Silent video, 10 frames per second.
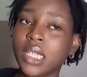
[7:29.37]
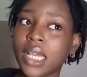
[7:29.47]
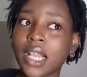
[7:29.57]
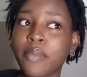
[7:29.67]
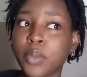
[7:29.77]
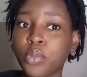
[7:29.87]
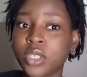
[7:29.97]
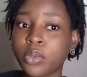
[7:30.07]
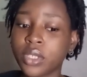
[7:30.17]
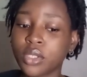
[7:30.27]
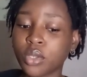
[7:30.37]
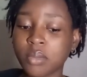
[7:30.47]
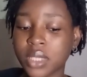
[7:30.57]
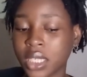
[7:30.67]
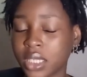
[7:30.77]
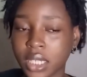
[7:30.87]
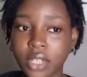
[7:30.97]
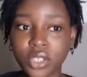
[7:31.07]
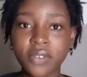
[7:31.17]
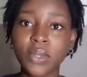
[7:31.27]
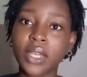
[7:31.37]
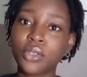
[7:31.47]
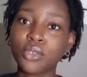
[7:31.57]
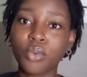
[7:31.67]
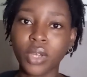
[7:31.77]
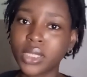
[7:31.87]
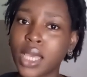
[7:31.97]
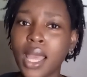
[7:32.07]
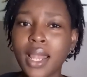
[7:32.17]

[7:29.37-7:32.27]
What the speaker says: Like, I've been postponing some things and I just feel like, you know what?